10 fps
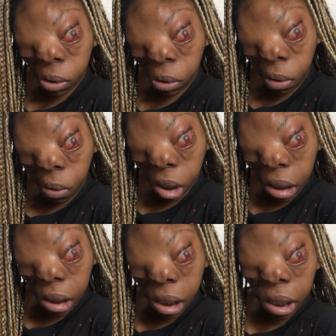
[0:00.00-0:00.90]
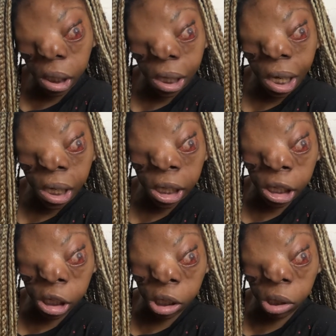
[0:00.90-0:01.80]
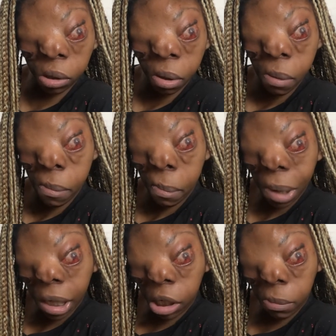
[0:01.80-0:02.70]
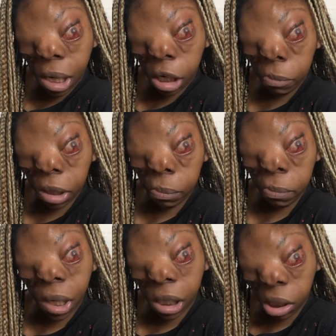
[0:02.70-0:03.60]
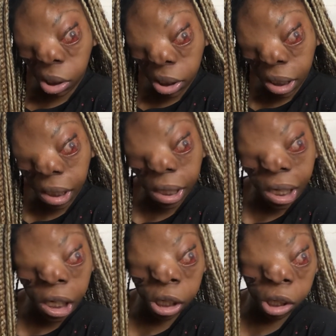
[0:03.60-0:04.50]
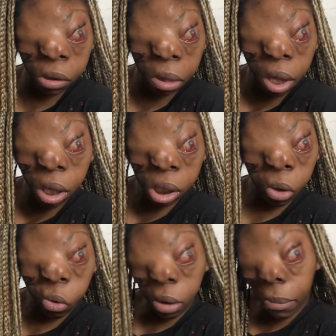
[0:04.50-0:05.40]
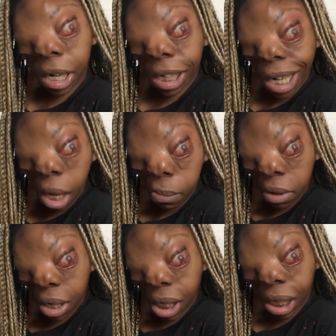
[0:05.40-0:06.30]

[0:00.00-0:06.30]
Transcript: torch, and then I maximize my brightness, and then I go to my camera.